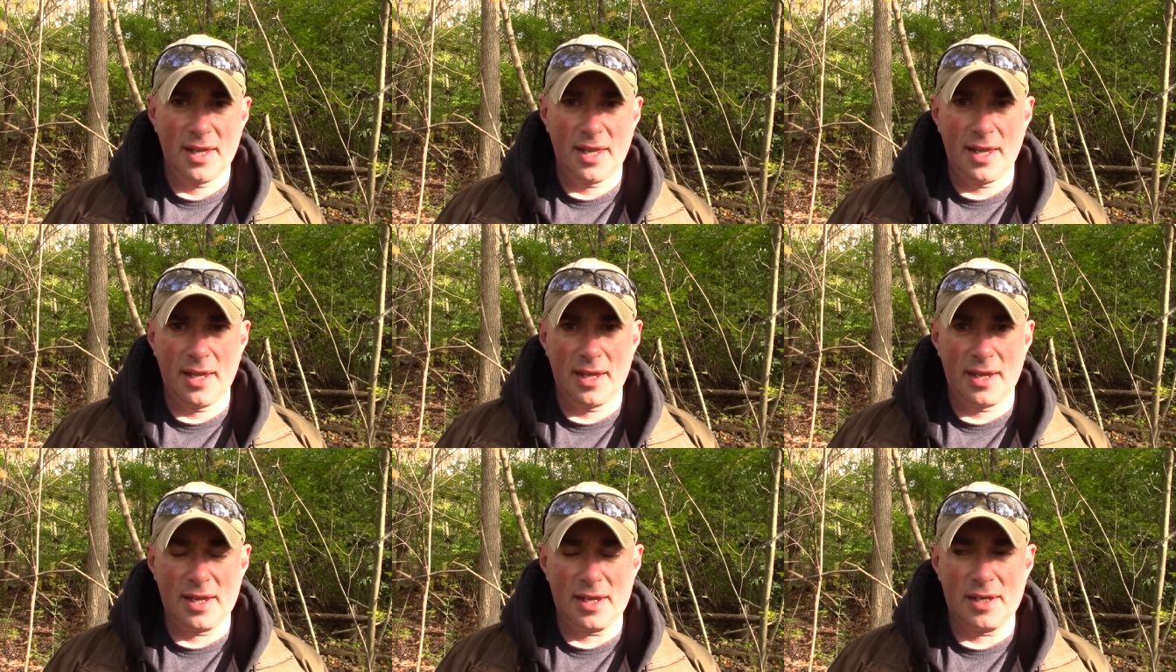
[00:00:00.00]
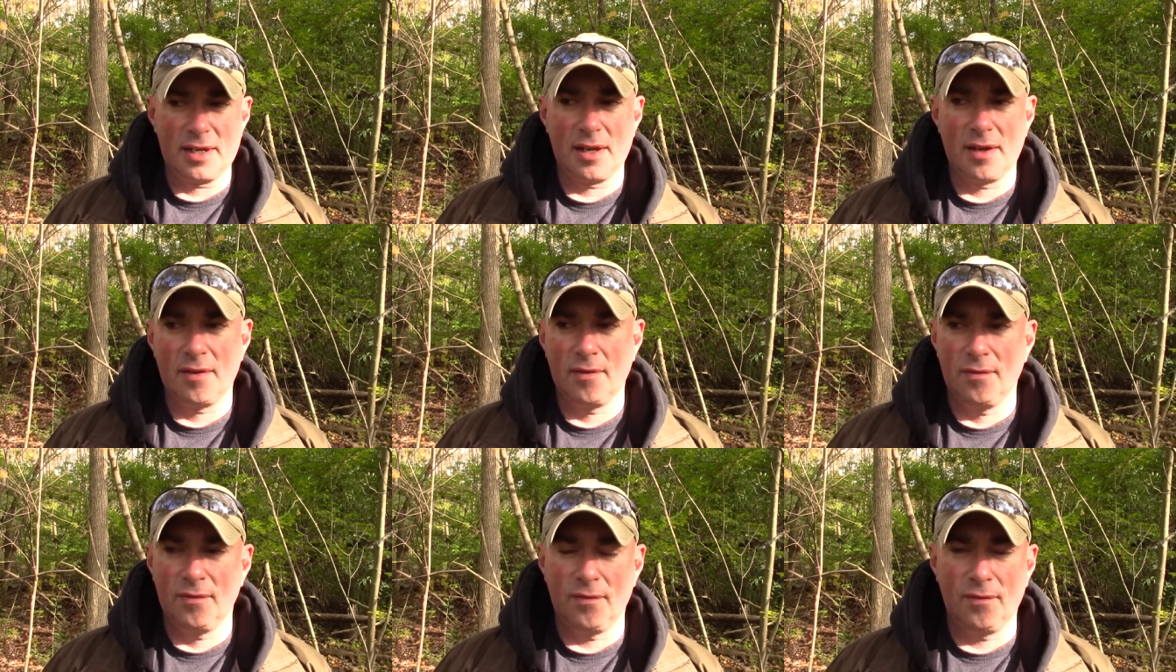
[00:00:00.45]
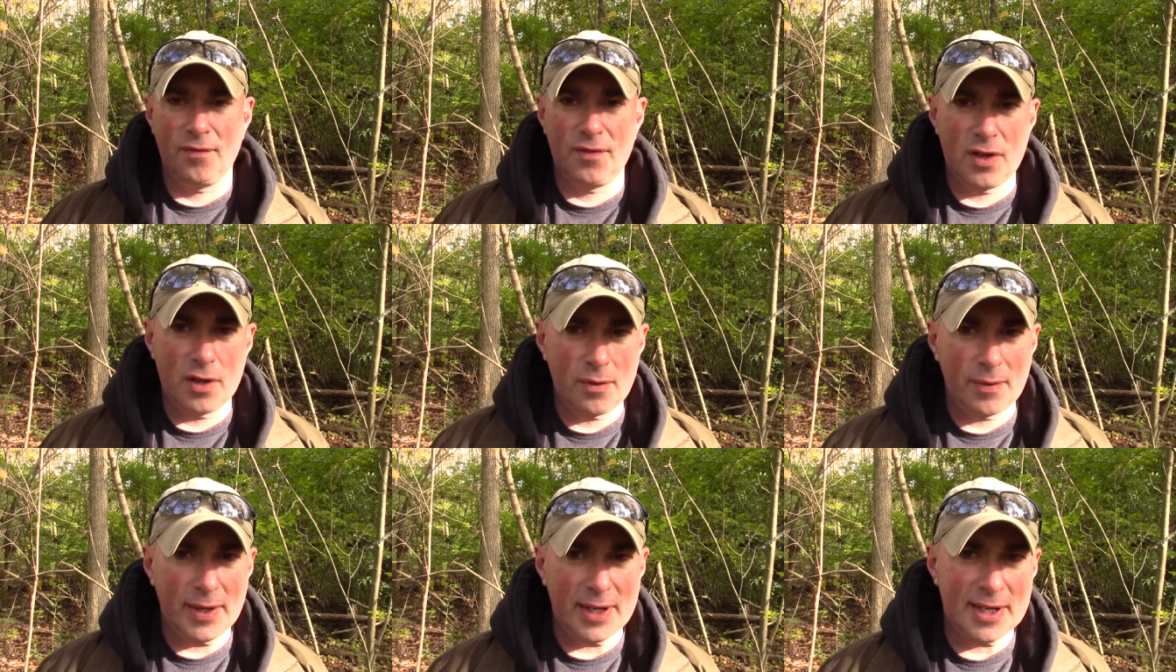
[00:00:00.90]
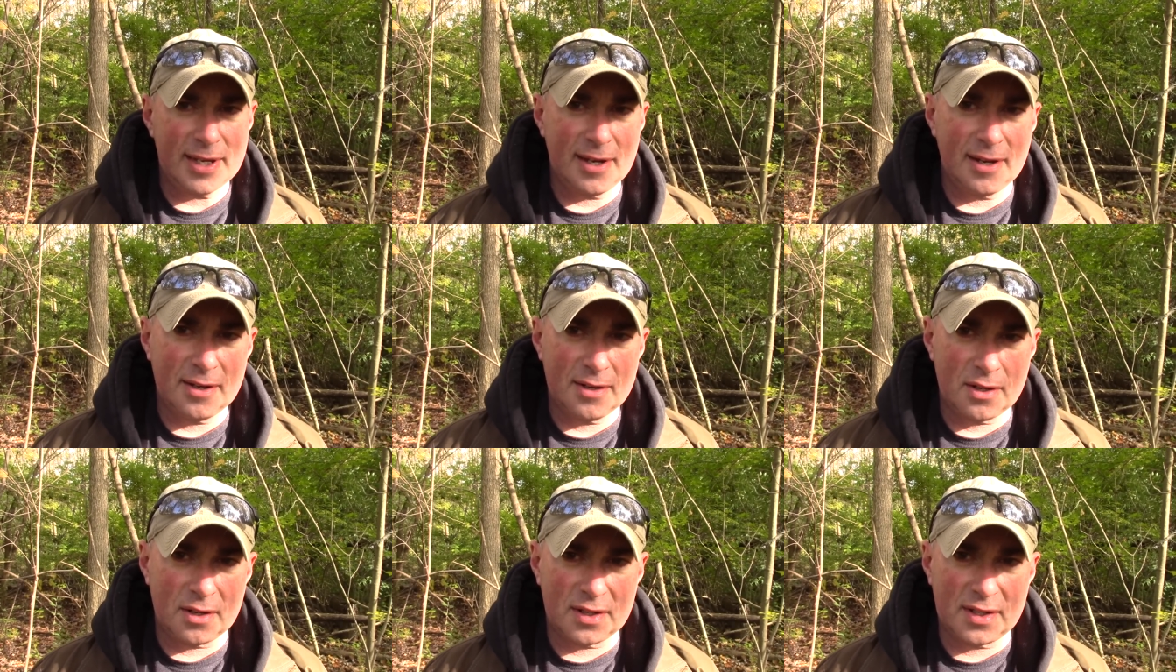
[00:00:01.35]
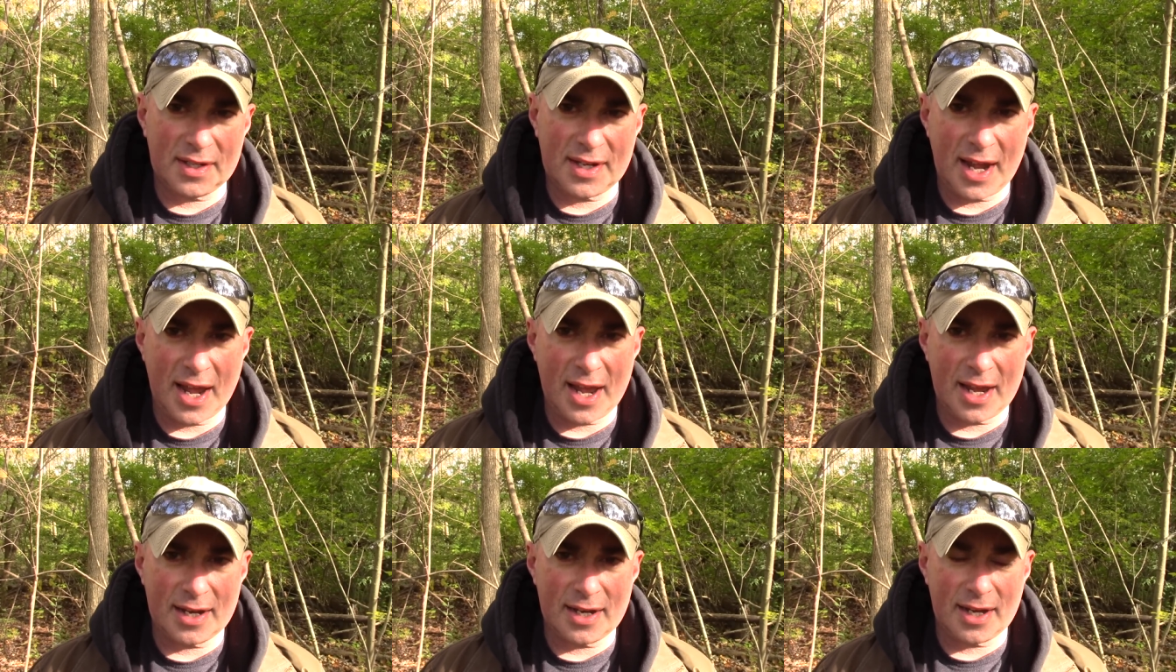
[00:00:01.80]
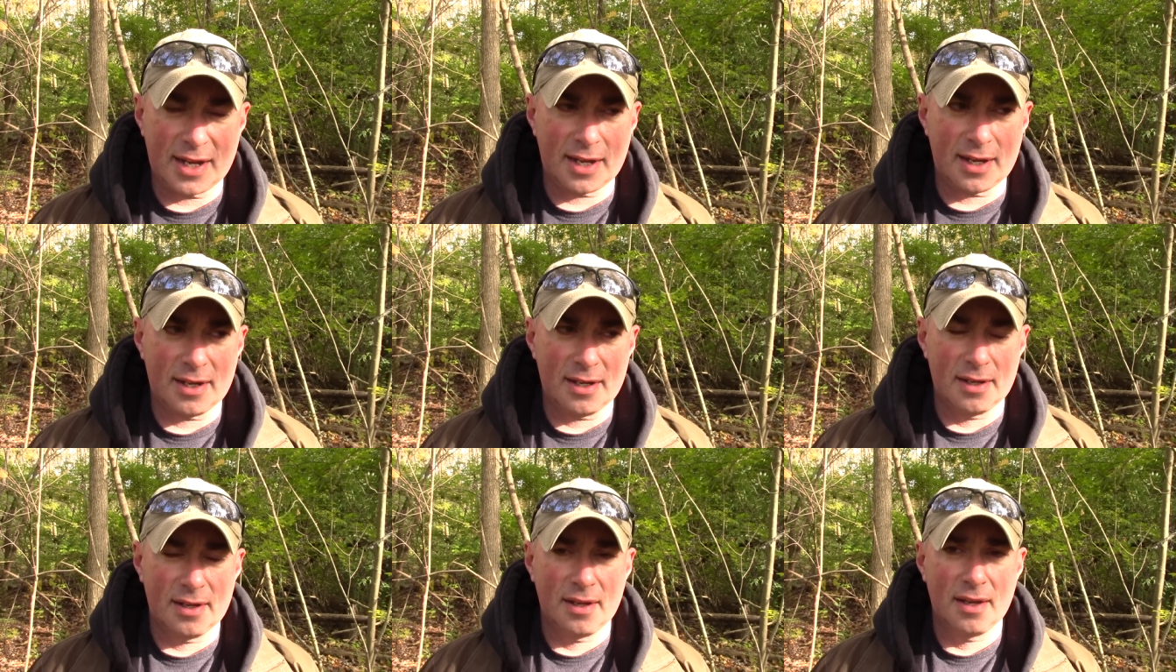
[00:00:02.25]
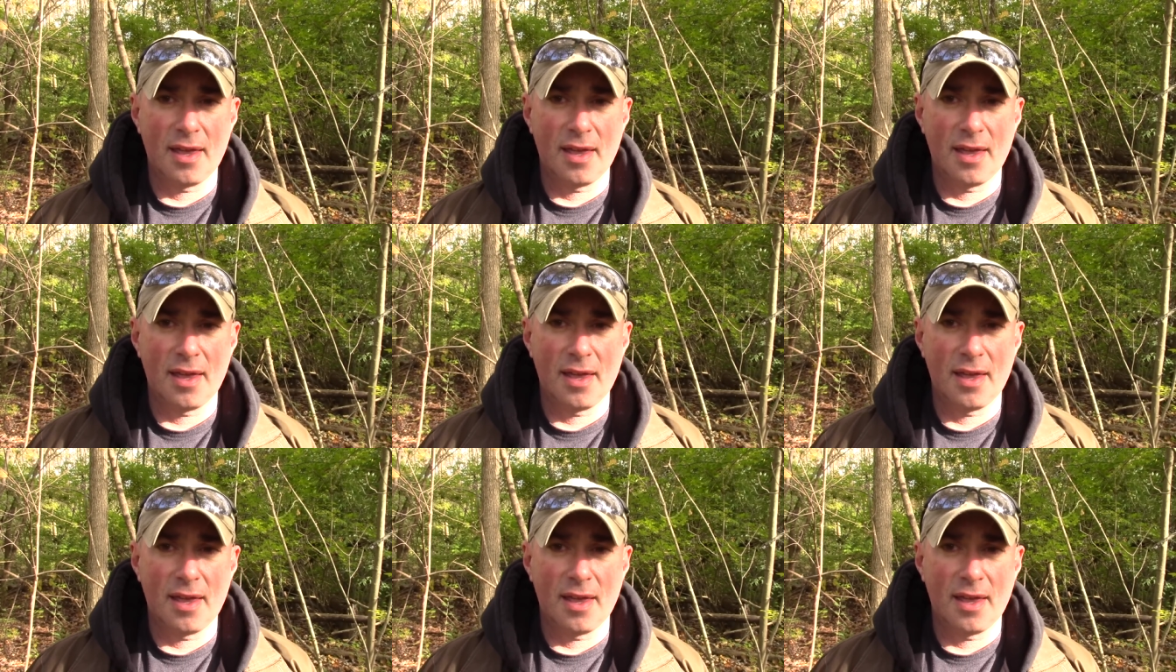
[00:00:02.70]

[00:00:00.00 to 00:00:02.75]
in viewing, understanding